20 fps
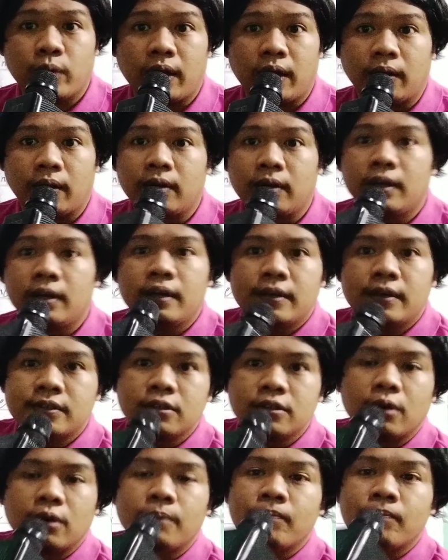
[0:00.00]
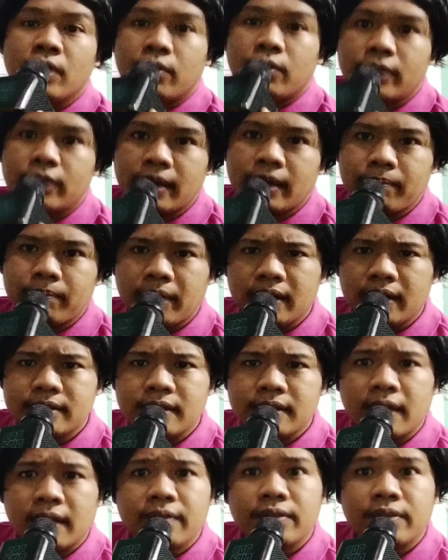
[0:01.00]
as well. So, that
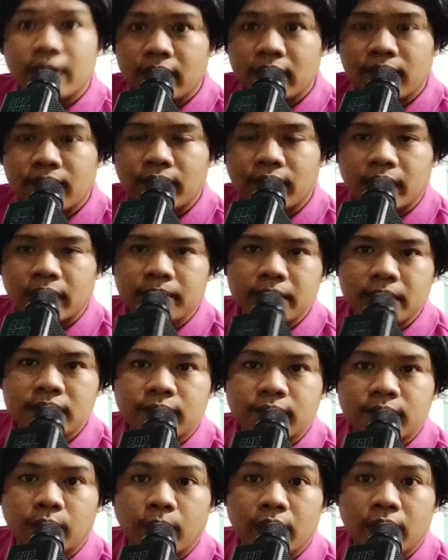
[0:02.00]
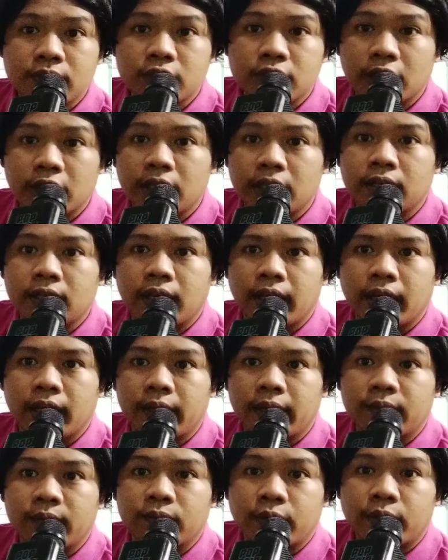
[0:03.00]
being said, thank you very much for watching.
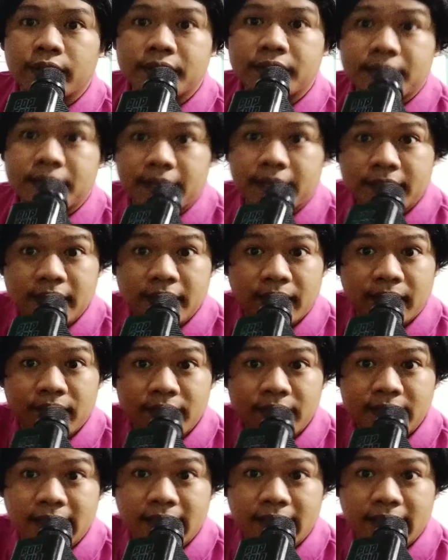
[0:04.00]
And of course, stay safe